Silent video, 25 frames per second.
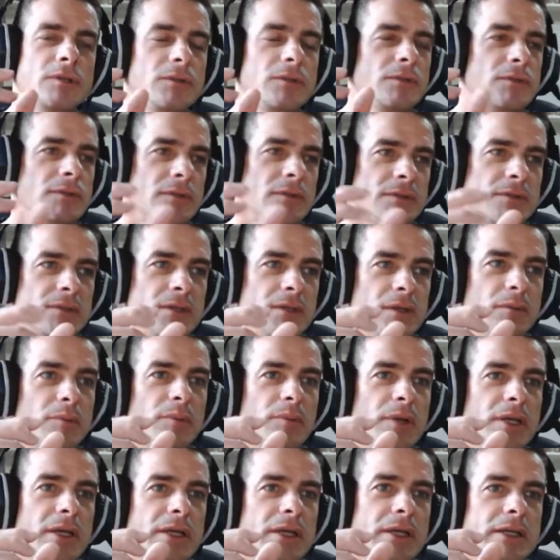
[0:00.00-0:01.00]
you do the
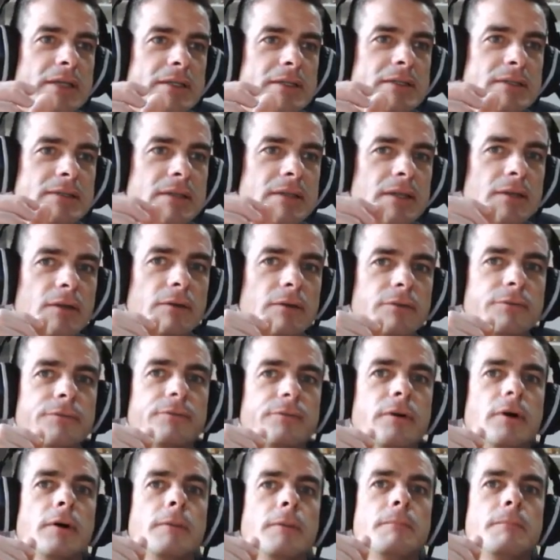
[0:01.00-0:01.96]
sampling, instead of